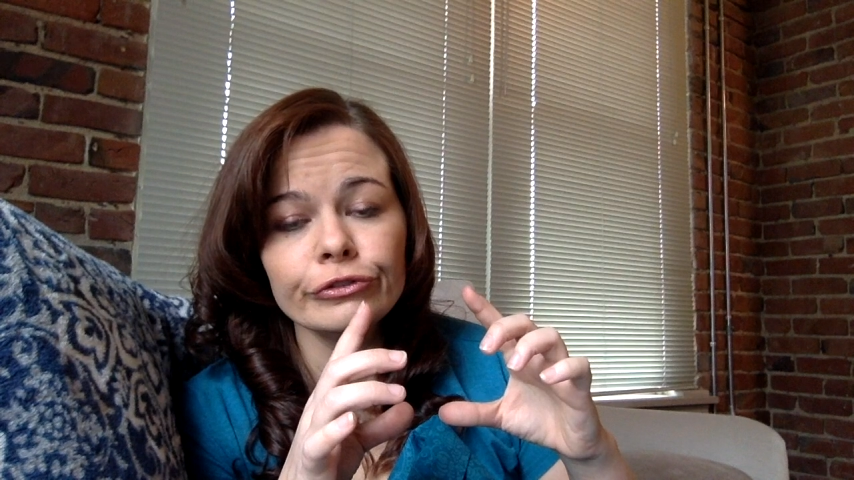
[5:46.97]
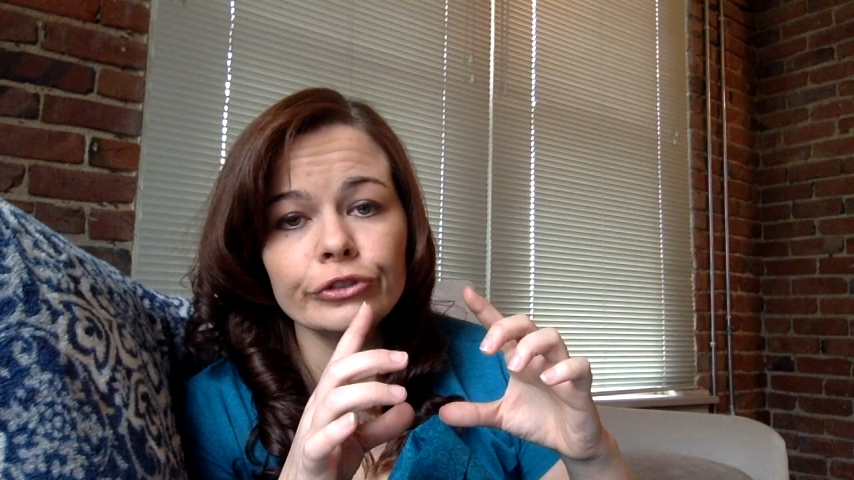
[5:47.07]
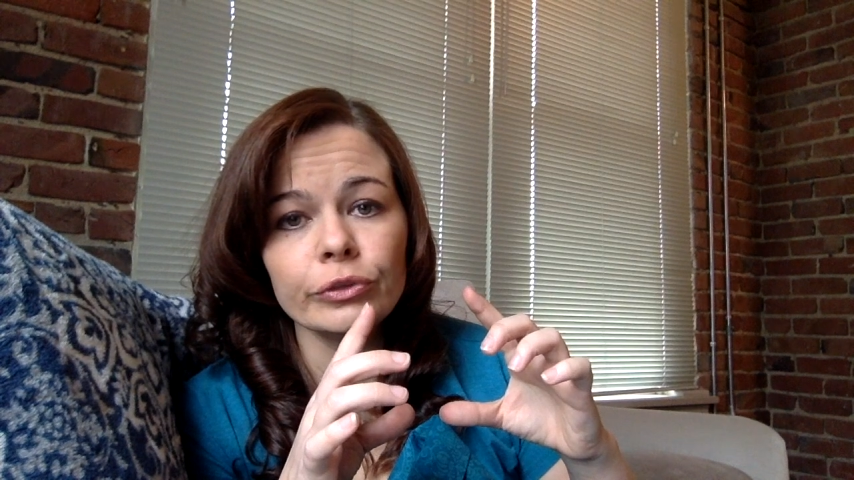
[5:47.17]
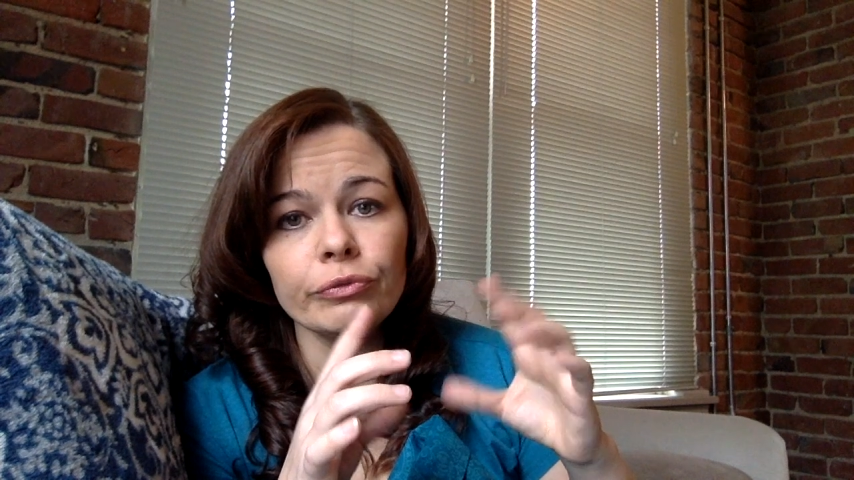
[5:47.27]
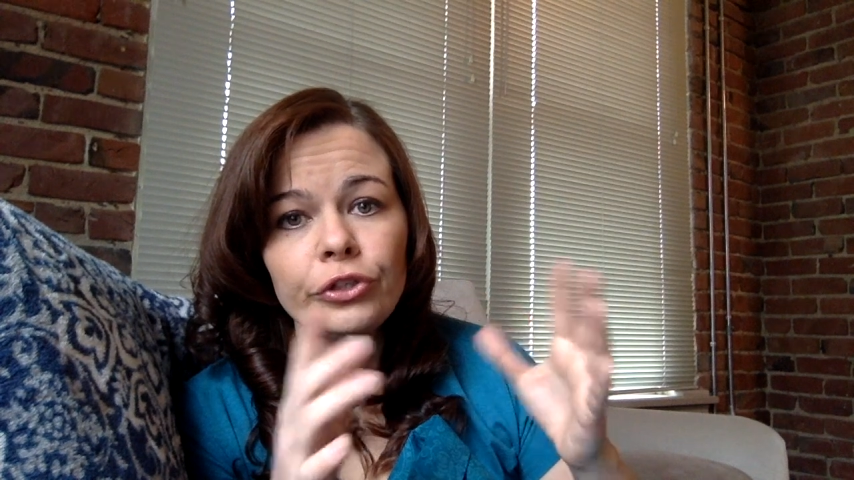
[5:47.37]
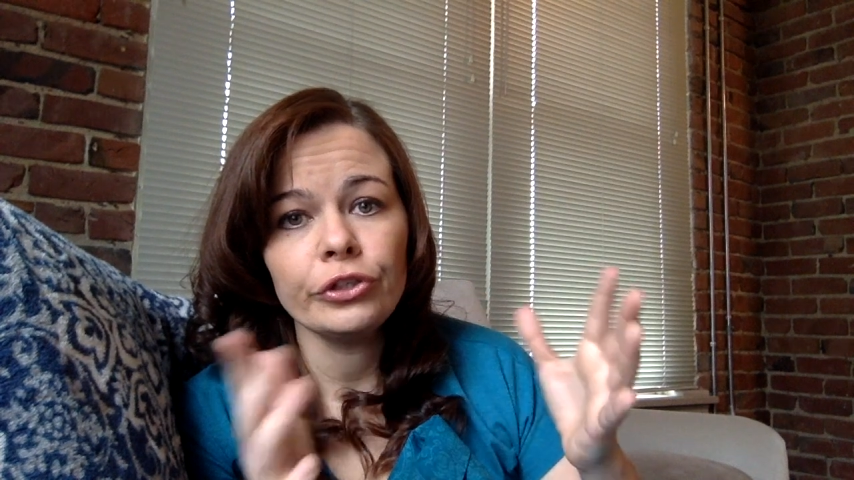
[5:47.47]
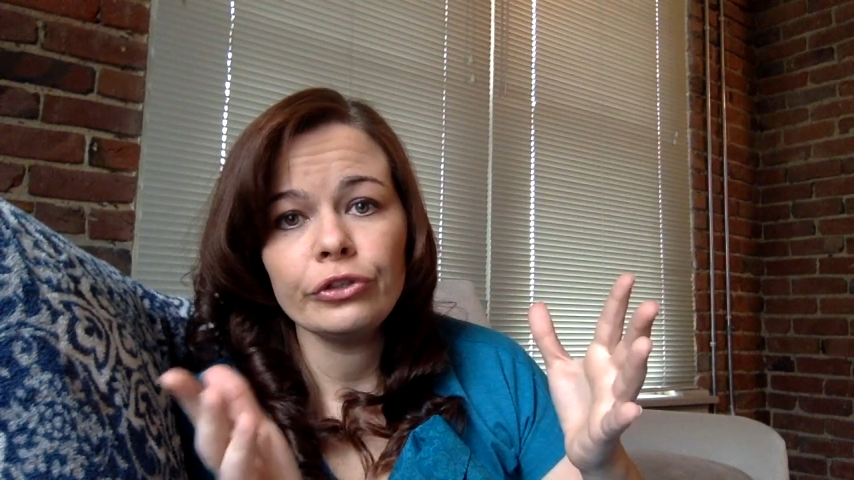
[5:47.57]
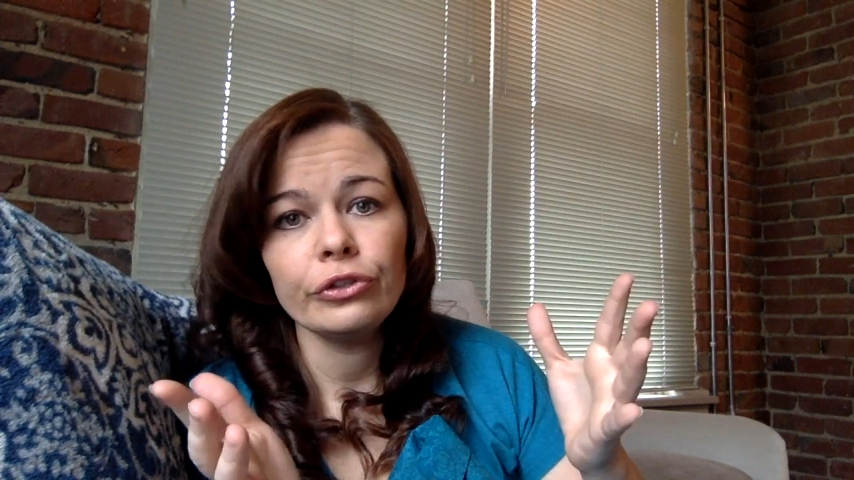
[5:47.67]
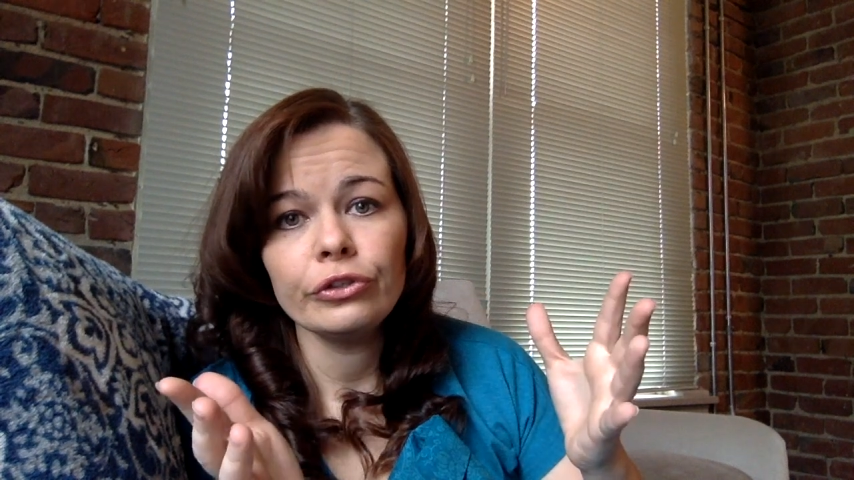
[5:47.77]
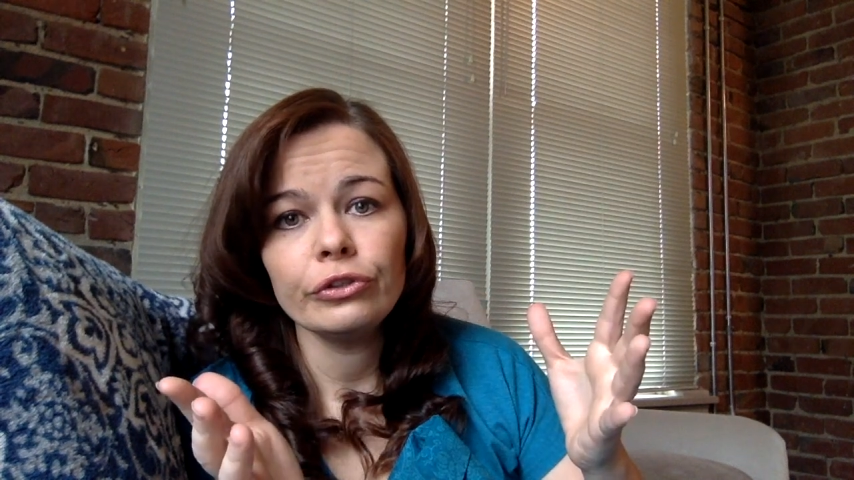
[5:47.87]
So if you
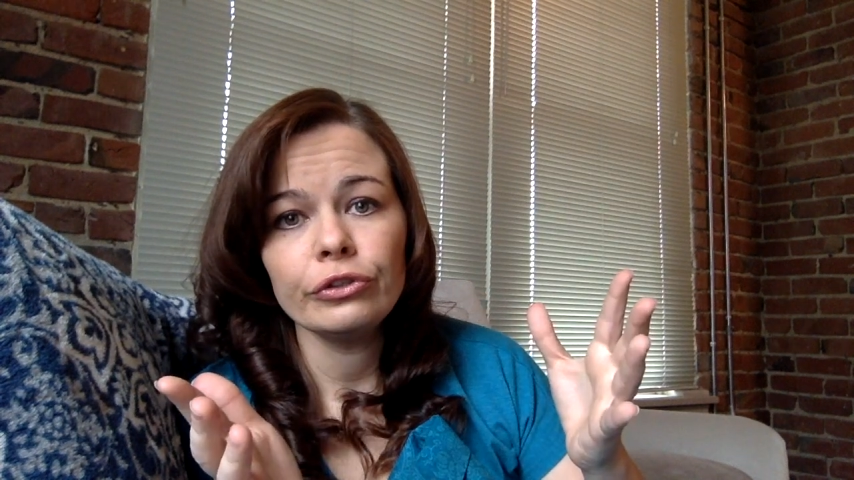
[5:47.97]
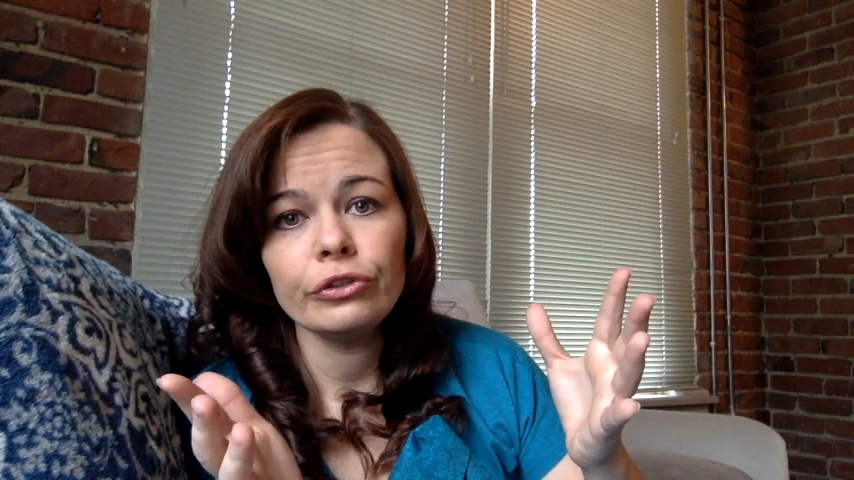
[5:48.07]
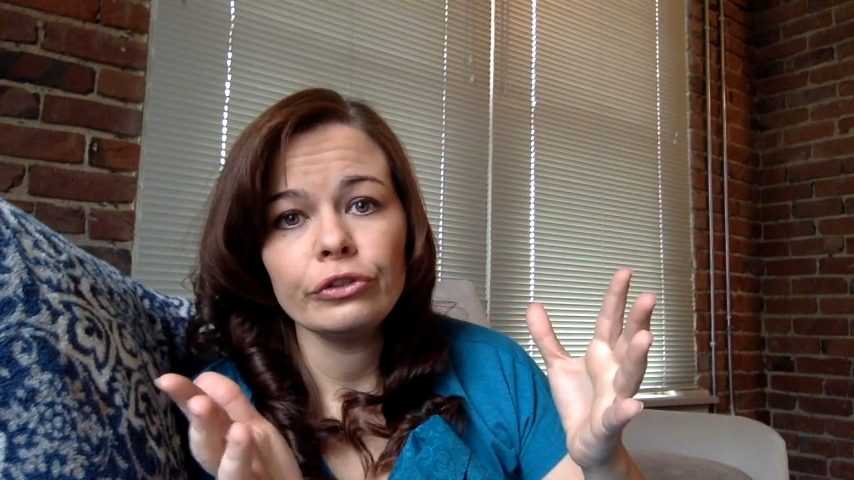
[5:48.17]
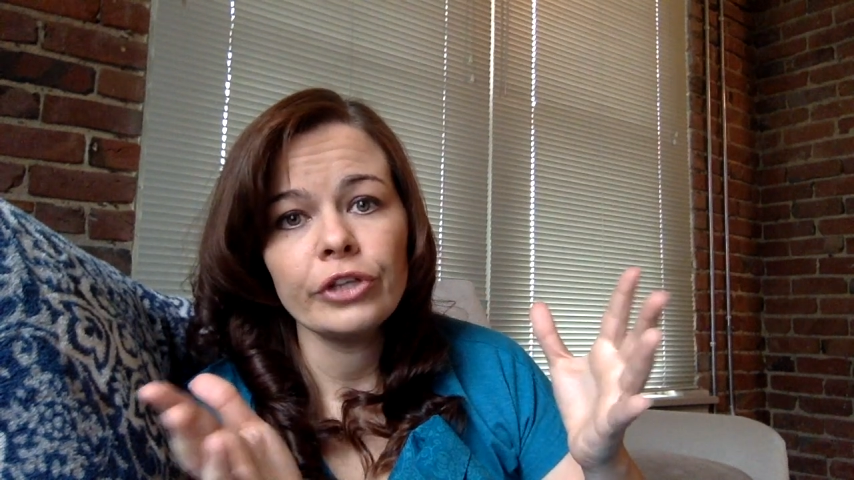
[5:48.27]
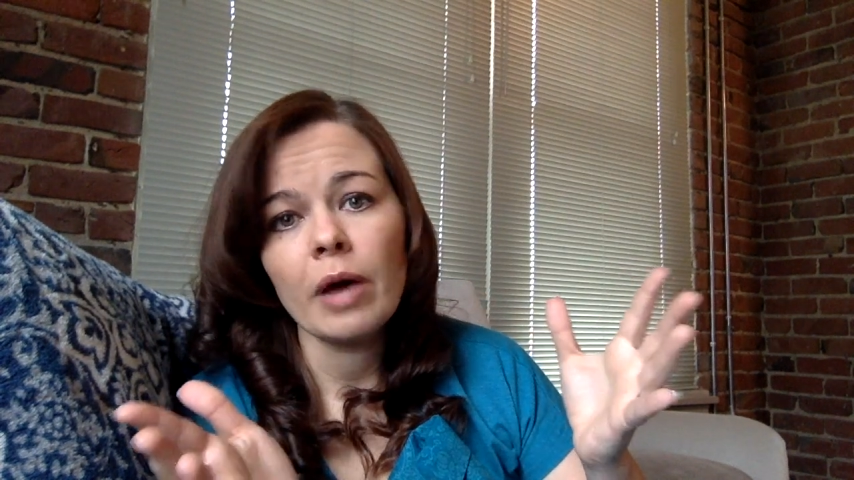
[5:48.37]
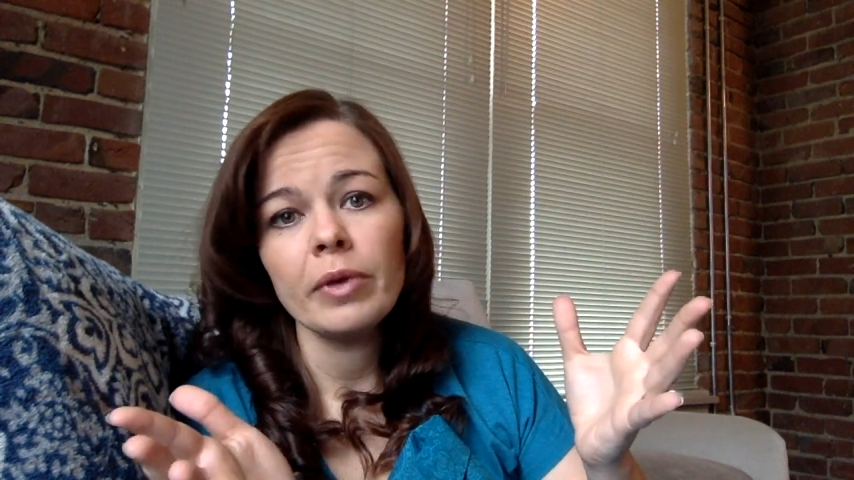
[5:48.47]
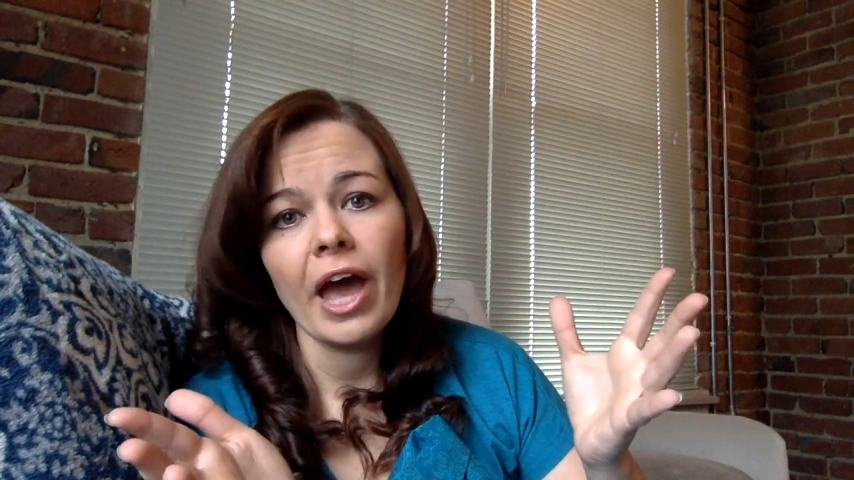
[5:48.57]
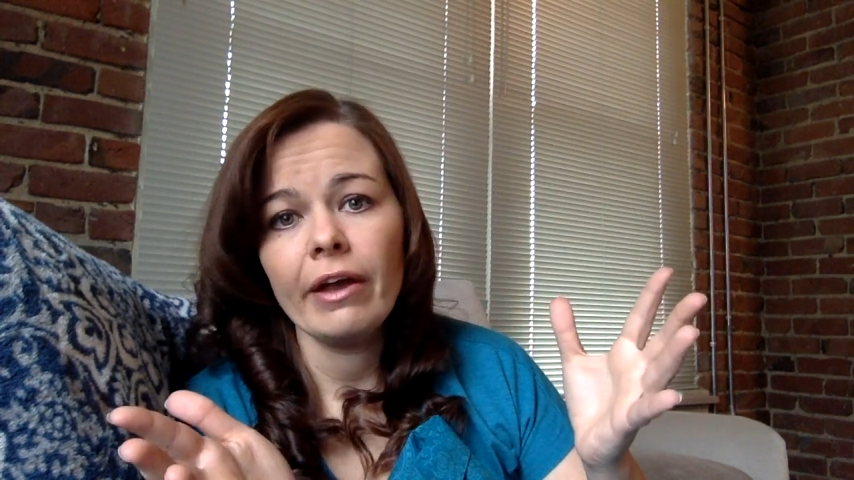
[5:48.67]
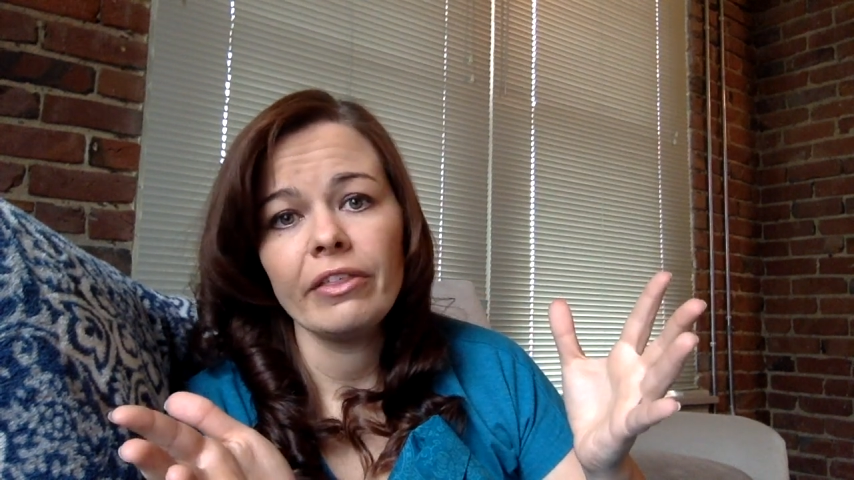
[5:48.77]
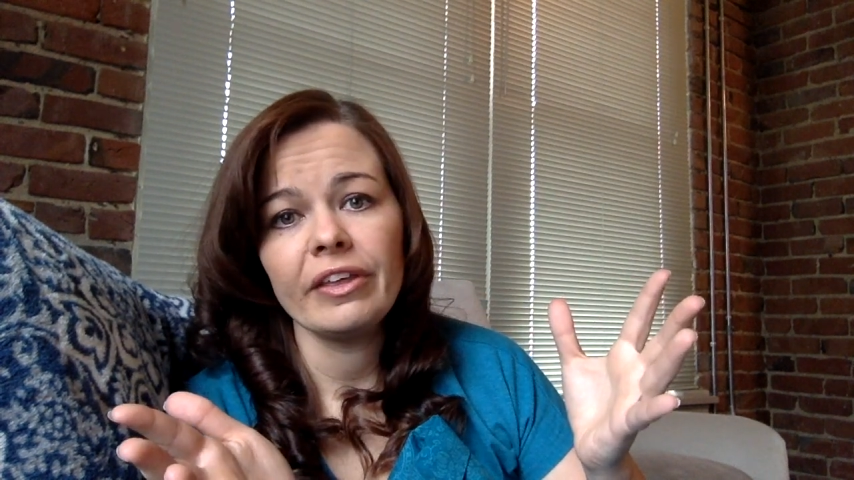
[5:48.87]
tell me
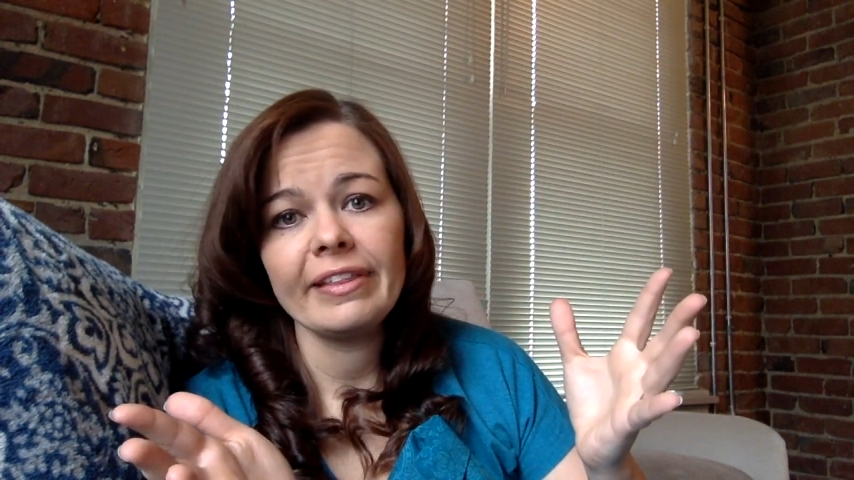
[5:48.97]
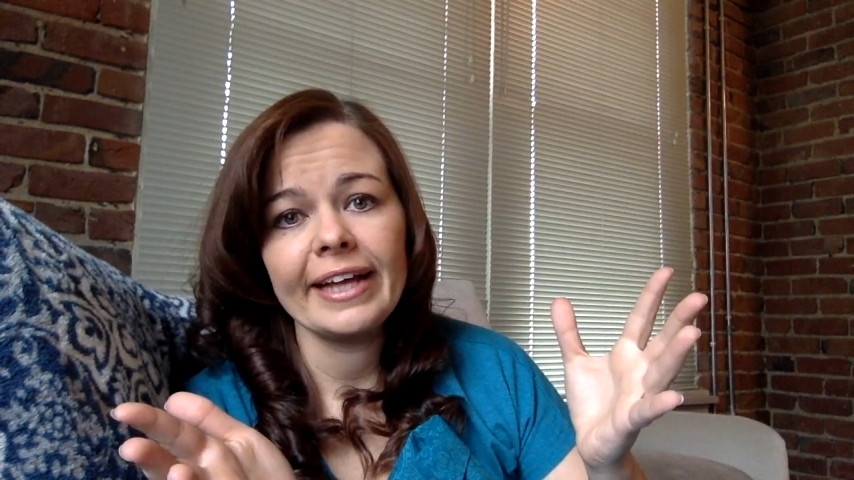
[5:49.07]
how you think